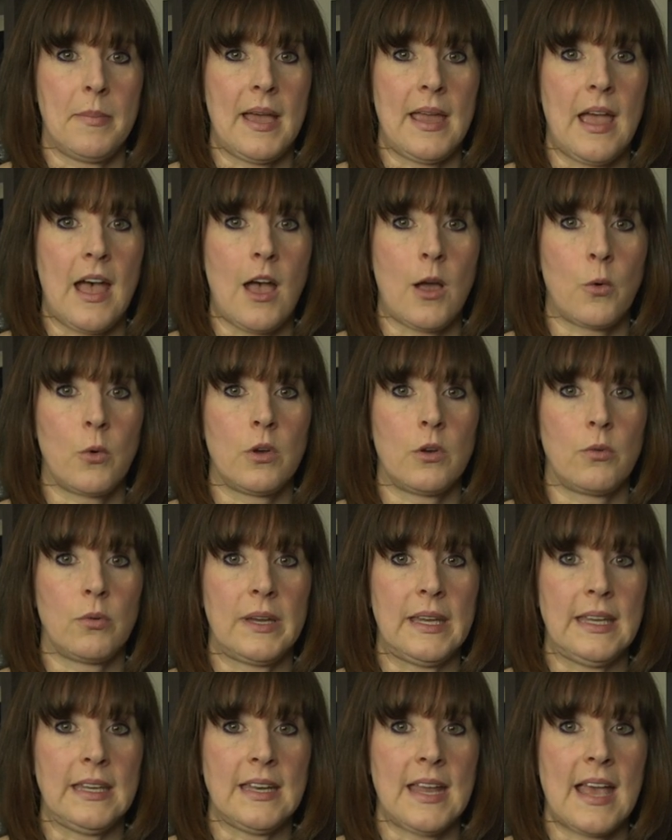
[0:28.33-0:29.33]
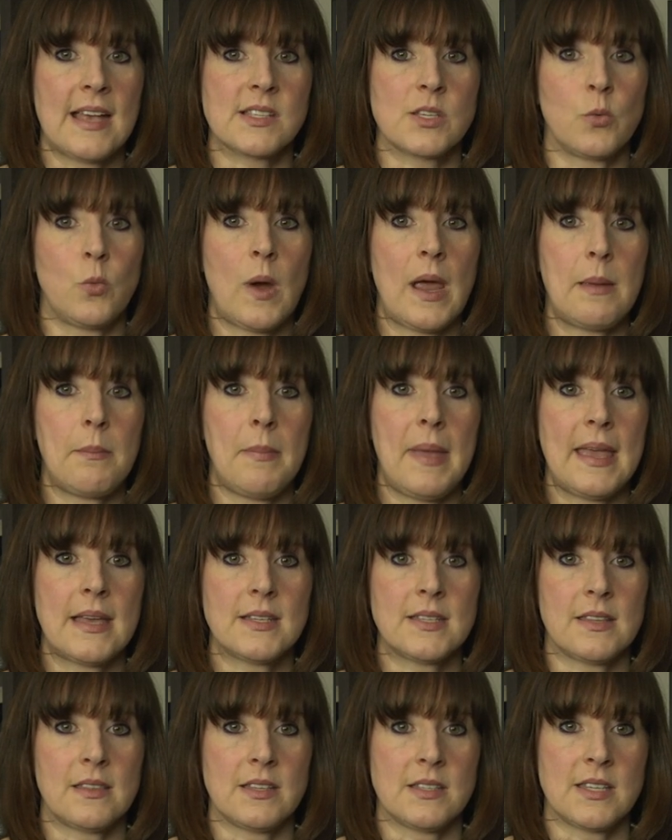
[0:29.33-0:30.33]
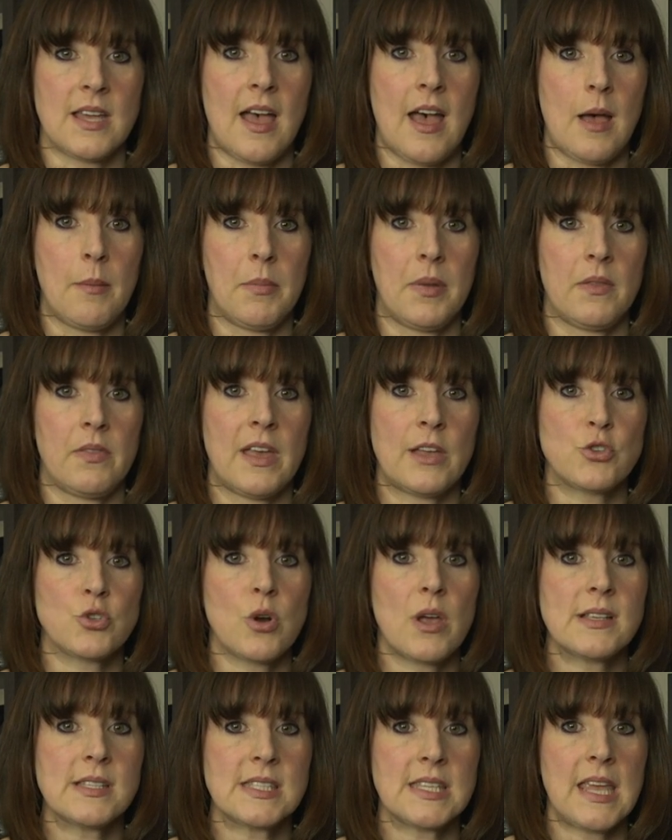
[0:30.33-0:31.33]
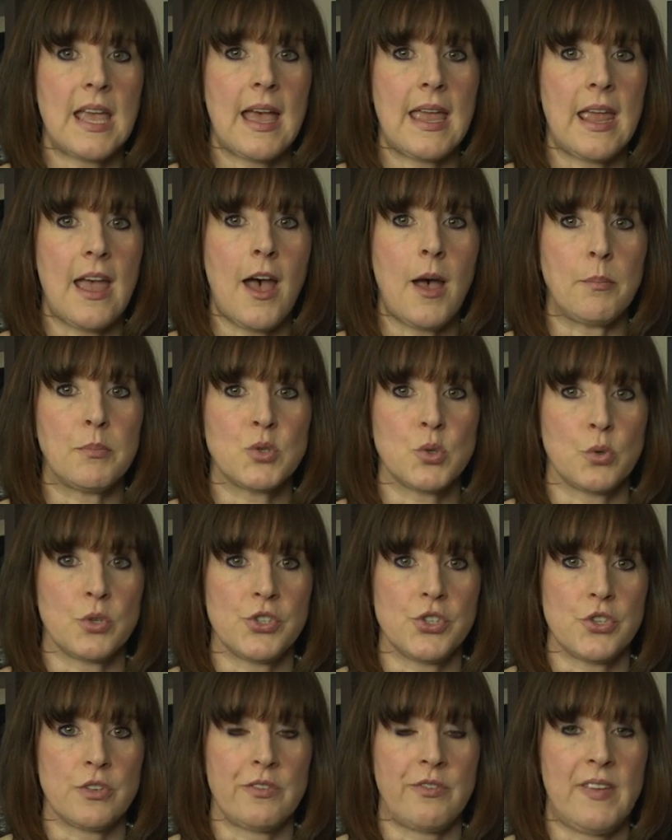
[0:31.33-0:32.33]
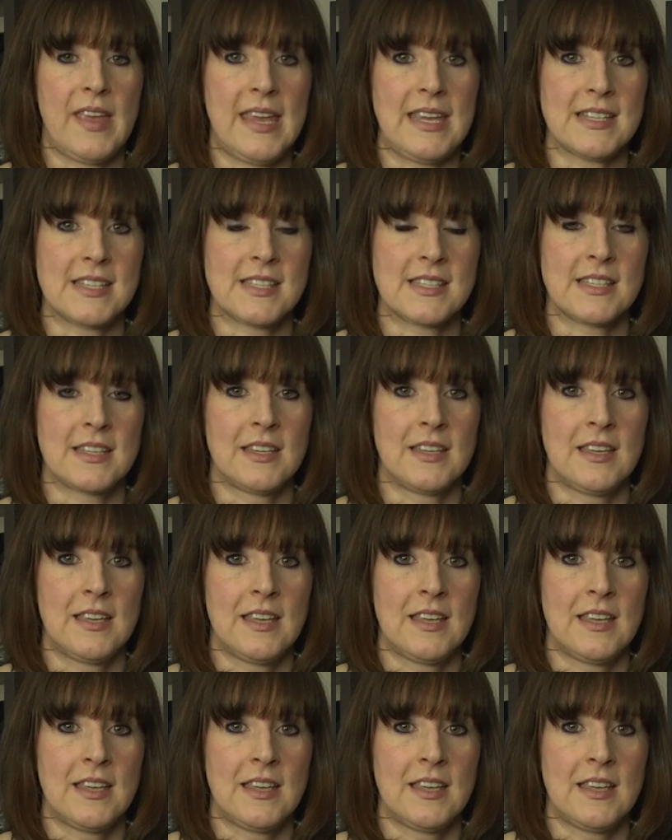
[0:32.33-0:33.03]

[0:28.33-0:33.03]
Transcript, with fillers: by Aqua Green has a white band at the top that draws the eye up towards your face.